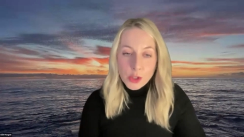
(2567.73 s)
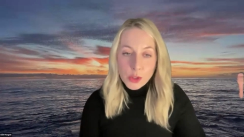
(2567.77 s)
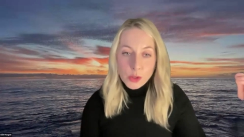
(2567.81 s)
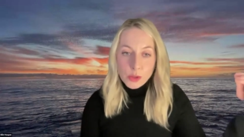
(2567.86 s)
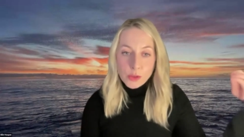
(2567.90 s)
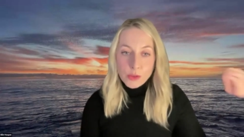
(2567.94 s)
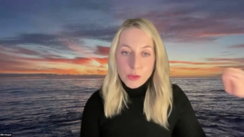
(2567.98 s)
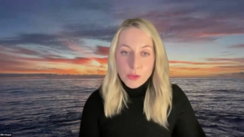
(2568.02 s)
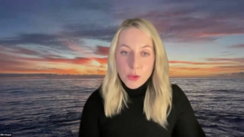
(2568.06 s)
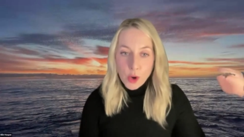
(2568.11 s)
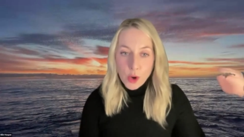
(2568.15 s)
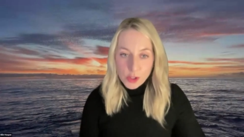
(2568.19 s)

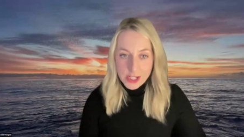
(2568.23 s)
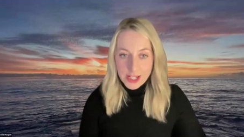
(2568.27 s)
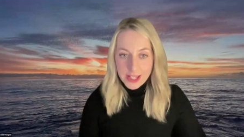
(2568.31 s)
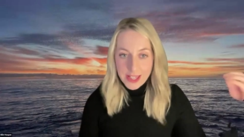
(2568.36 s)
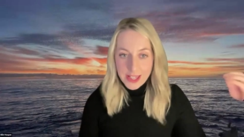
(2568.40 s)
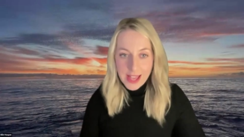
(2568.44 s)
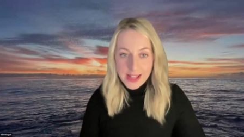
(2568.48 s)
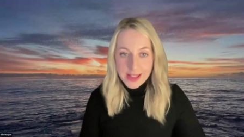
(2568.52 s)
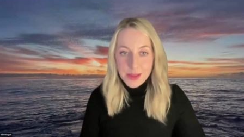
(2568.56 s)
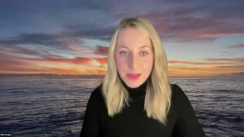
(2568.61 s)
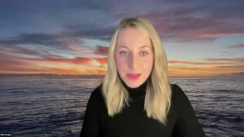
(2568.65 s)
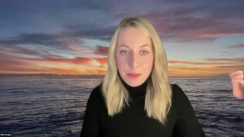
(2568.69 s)
You have got to
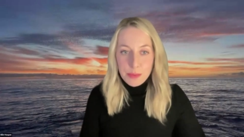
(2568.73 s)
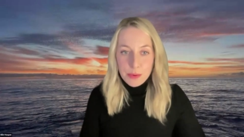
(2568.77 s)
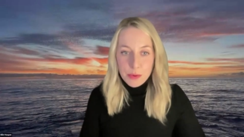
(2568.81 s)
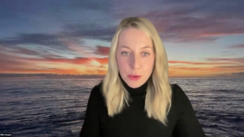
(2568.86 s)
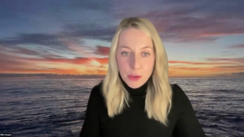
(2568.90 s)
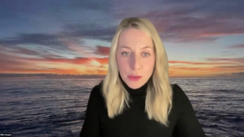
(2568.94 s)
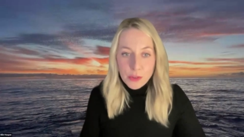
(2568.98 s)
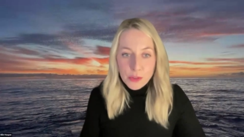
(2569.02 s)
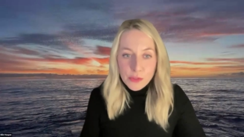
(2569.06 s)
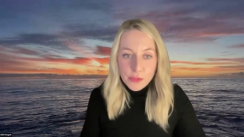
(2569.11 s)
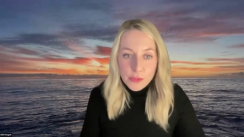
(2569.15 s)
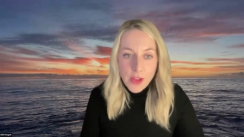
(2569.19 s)
get the
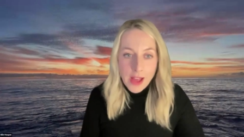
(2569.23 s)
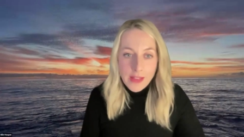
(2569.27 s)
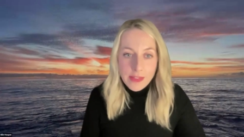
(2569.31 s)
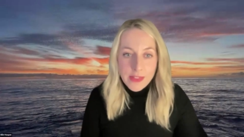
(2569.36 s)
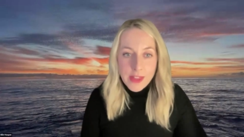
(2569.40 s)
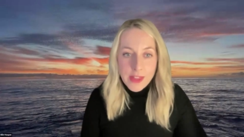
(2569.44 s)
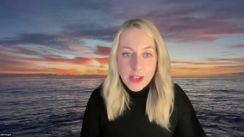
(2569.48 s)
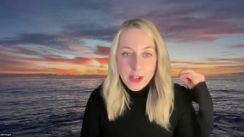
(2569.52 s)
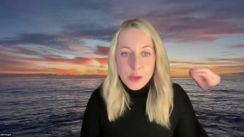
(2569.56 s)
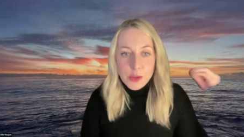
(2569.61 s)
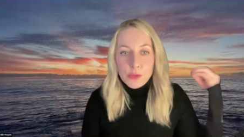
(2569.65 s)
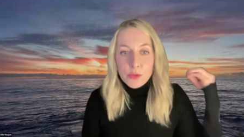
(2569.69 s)
proof,
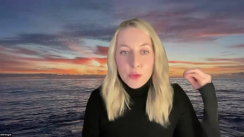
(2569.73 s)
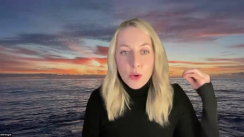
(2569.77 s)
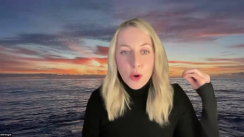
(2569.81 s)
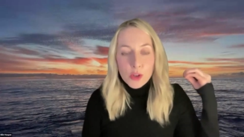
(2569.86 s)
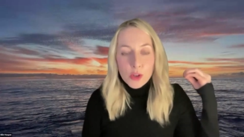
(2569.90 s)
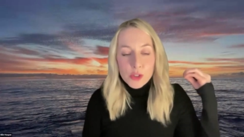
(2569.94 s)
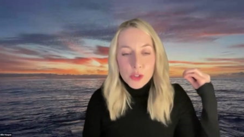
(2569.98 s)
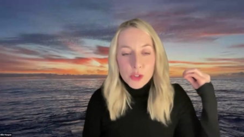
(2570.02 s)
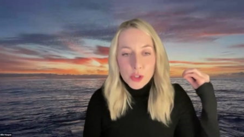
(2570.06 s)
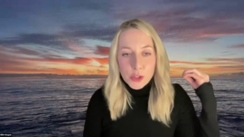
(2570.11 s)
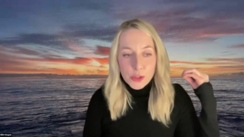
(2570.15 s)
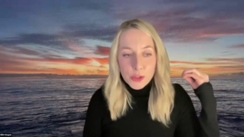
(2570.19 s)
and then you've
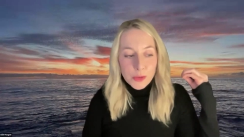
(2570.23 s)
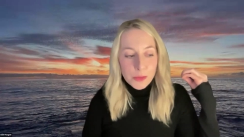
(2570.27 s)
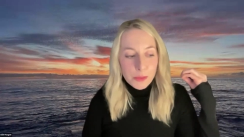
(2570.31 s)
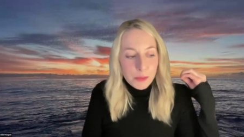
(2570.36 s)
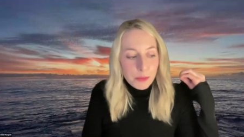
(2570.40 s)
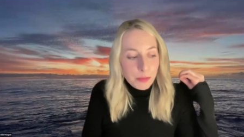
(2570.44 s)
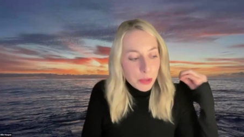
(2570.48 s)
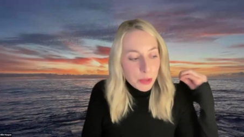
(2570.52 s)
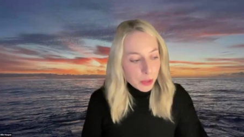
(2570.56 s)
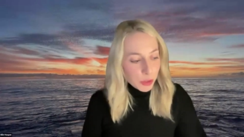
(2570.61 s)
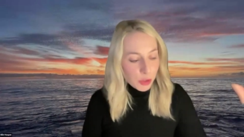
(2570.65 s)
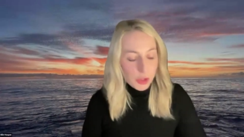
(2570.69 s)
got to
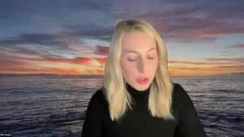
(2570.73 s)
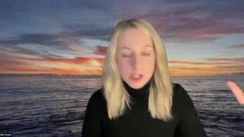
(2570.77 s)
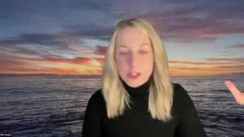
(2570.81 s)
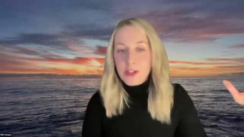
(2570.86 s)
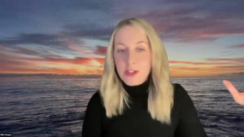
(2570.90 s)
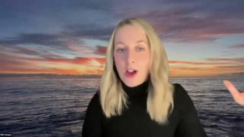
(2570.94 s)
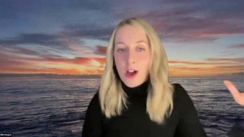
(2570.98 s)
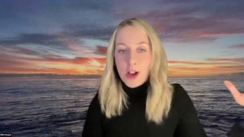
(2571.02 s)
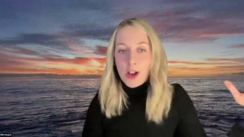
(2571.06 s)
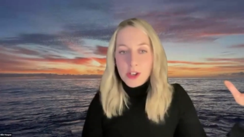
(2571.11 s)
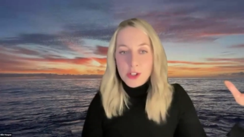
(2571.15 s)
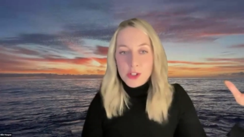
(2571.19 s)
push
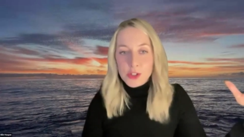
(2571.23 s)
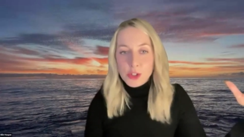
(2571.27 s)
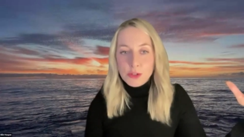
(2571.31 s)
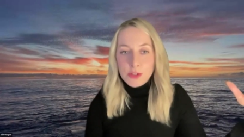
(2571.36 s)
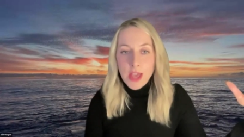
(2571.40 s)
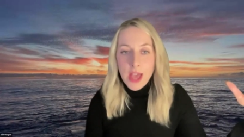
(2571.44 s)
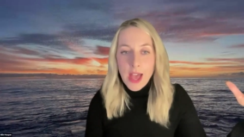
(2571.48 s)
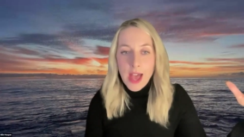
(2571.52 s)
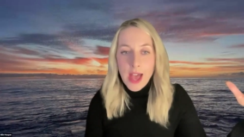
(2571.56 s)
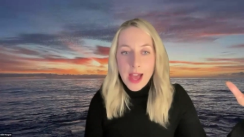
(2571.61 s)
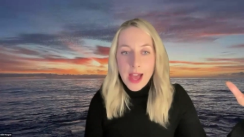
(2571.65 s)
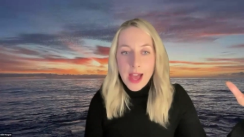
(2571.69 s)
as hard as
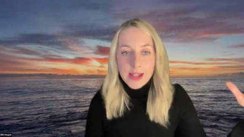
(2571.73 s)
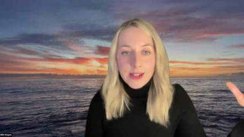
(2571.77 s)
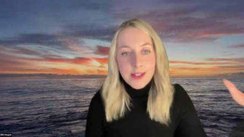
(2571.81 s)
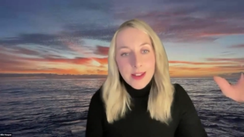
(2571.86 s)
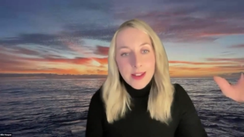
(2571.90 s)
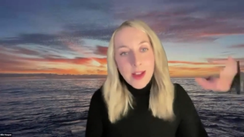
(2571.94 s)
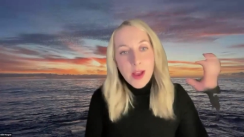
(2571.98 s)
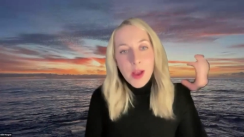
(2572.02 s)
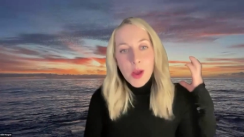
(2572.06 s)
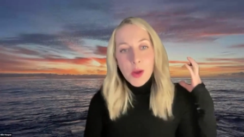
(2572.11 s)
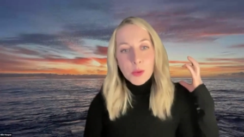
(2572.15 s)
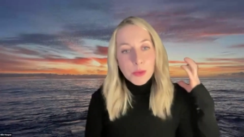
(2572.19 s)
you
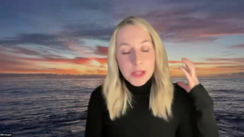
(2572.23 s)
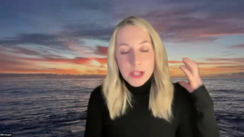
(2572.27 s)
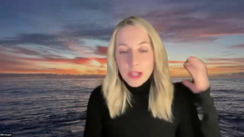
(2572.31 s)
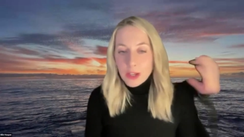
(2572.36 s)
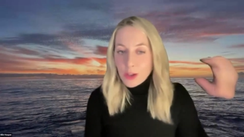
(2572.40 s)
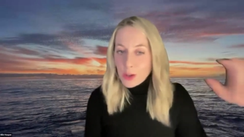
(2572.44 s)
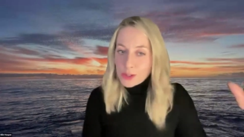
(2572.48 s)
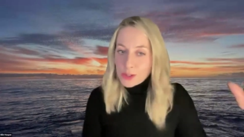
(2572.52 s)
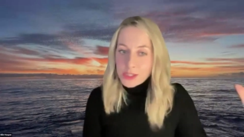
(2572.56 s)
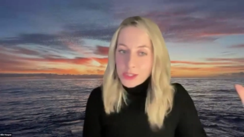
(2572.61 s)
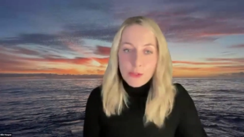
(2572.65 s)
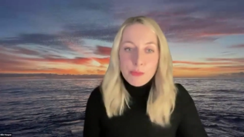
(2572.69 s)
can with
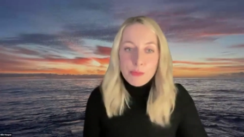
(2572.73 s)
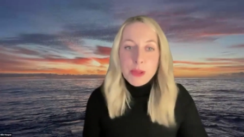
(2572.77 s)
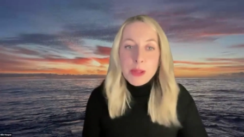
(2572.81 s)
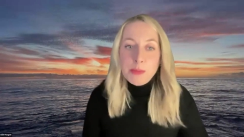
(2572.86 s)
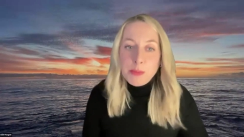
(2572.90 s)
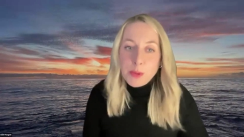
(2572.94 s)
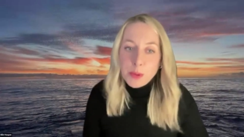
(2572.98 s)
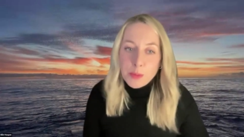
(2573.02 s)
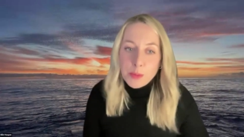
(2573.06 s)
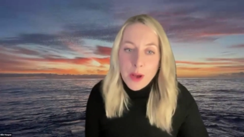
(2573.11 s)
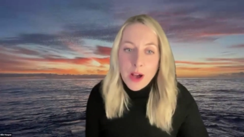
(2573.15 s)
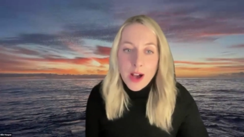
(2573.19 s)
lots of
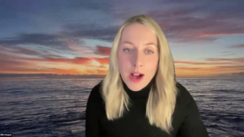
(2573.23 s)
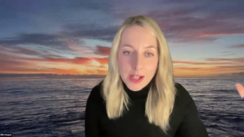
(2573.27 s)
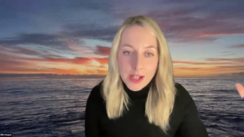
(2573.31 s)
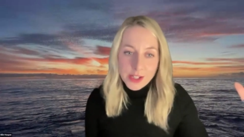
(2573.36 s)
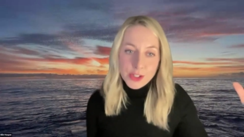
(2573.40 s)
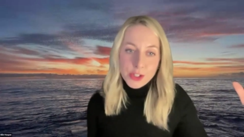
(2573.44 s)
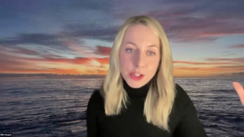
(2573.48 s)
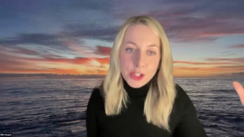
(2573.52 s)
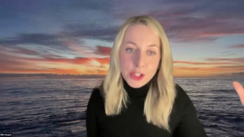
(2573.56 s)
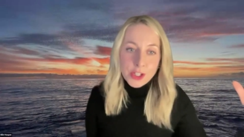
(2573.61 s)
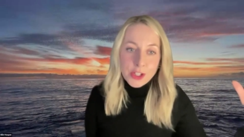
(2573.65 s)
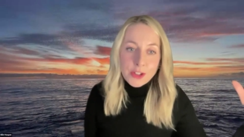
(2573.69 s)
people
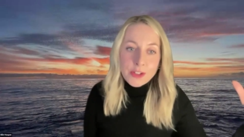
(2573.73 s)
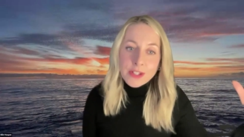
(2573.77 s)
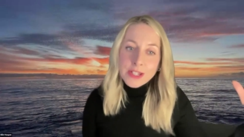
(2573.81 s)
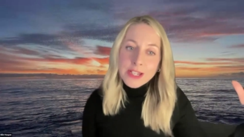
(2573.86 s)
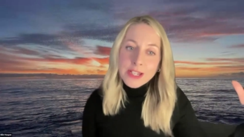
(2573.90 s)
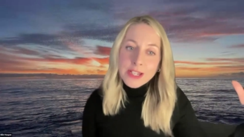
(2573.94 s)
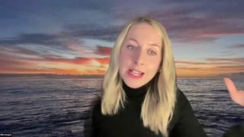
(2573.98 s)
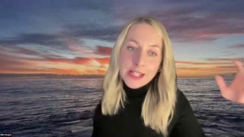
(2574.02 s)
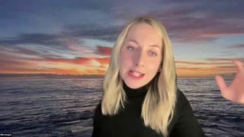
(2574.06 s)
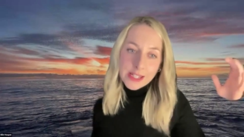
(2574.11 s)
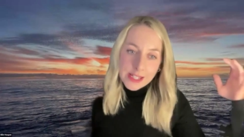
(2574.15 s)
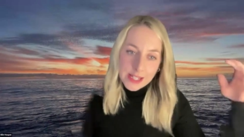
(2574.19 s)
behind you